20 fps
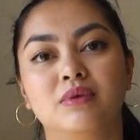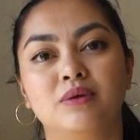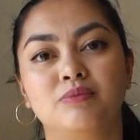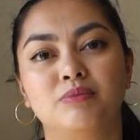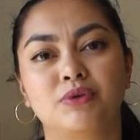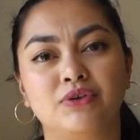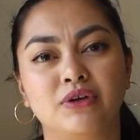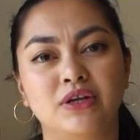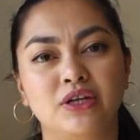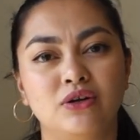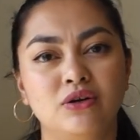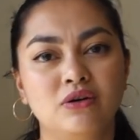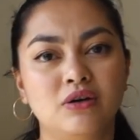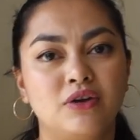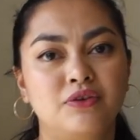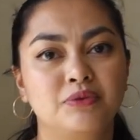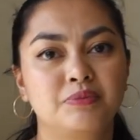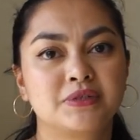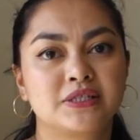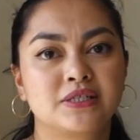
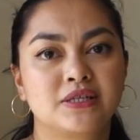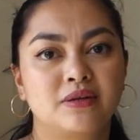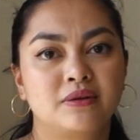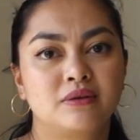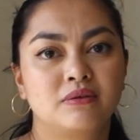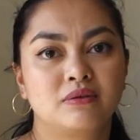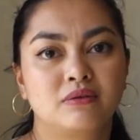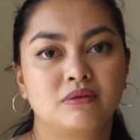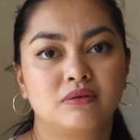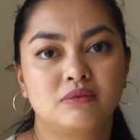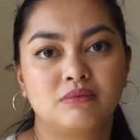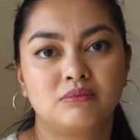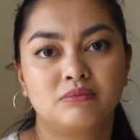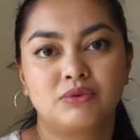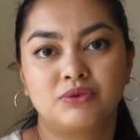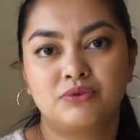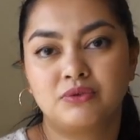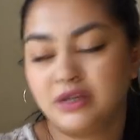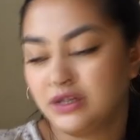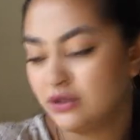100%
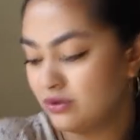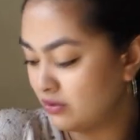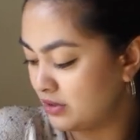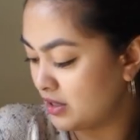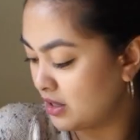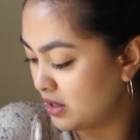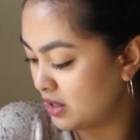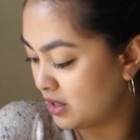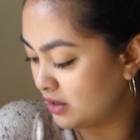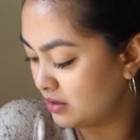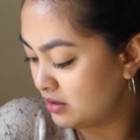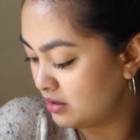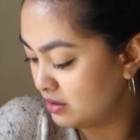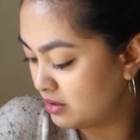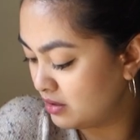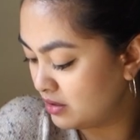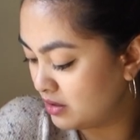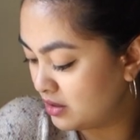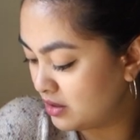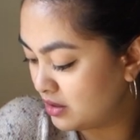merino yarn
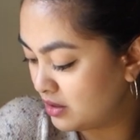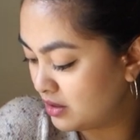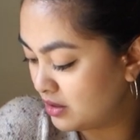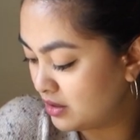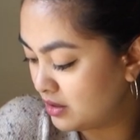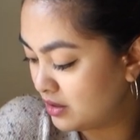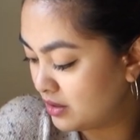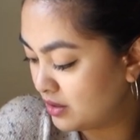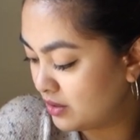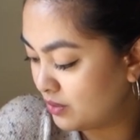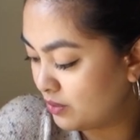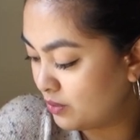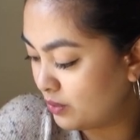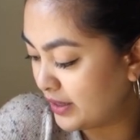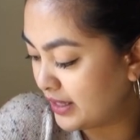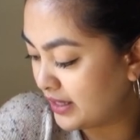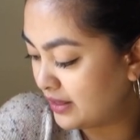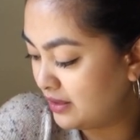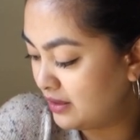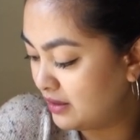
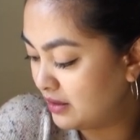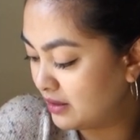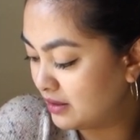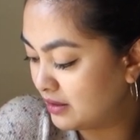with,